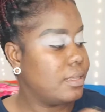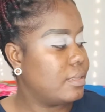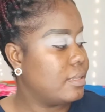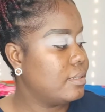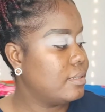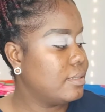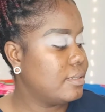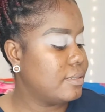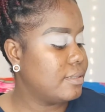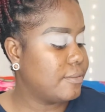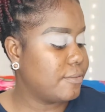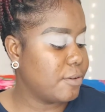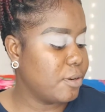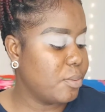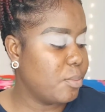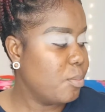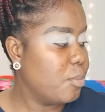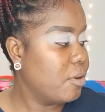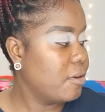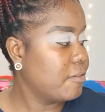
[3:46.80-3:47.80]
This is
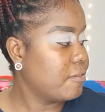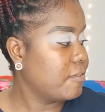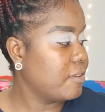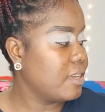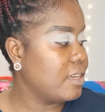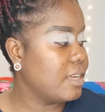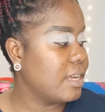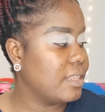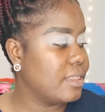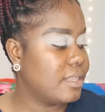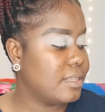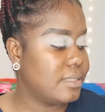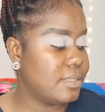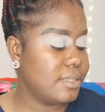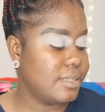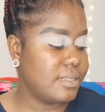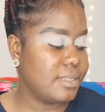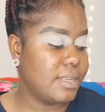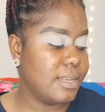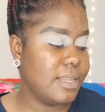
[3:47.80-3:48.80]
from Morphe, and this
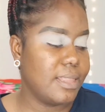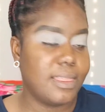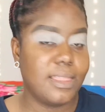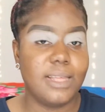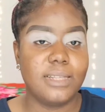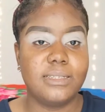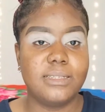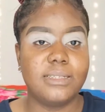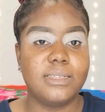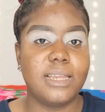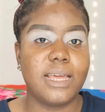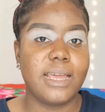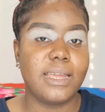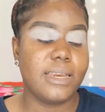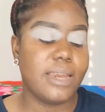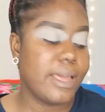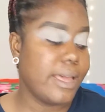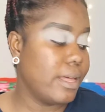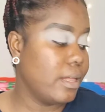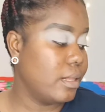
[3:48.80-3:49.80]
is their
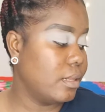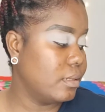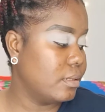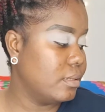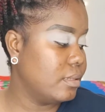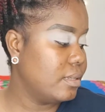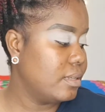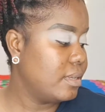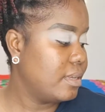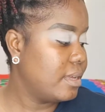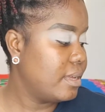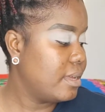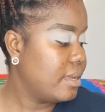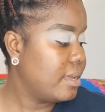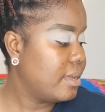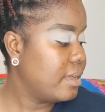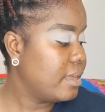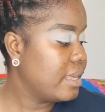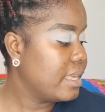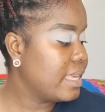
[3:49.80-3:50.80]
39L
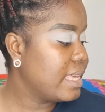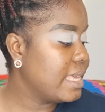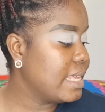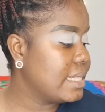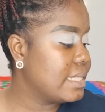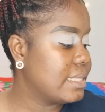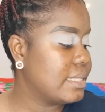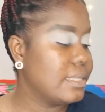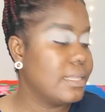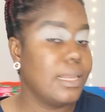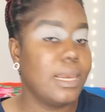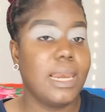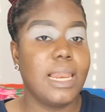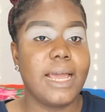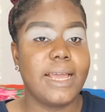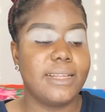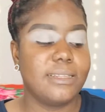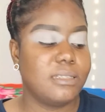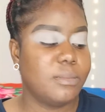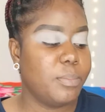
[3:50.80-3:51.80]
Hit the
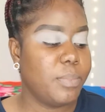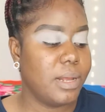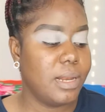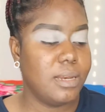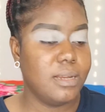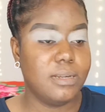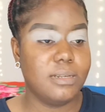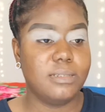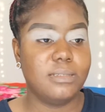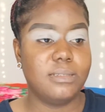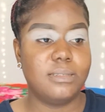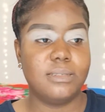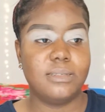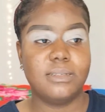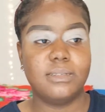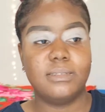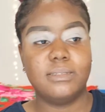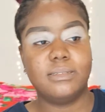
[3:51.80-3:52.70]
Light palette.